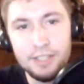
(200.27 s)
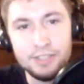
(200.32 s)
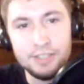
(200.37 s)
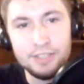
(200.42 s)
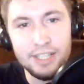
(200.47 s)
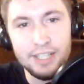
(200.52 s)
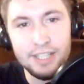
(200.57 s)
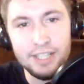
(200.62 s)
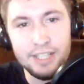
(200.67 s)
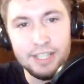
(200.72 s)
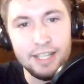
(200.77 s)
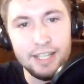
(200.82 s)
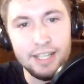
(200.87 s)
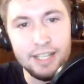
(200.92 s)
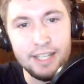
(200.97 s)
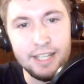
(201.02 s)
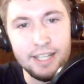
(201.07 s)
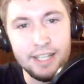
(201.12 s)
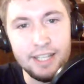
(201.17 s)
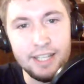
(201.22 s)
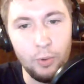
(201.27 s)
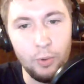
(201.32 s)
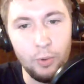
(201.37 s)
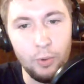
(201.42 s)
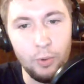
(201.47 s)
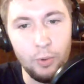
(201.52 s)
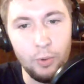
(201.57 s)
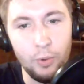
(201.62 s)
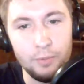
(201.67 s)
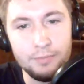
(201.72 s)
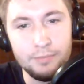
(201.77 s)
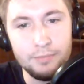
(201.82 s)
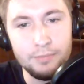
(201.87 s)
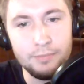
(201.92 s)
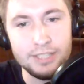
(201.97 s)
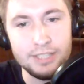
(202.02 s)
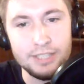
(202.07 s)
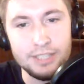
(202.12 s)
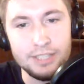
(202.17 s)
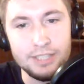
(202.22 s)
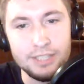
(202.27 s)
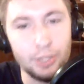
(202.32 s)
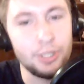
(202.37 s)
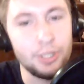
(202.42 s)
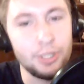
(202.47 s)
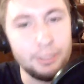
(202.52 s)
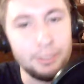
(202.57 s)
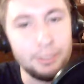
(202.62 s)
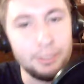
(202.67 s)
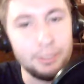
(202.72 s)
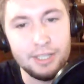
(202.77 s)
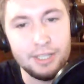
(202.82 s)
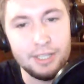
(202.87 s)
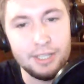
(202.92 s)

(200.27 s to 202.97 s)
that the whole it's a learning process,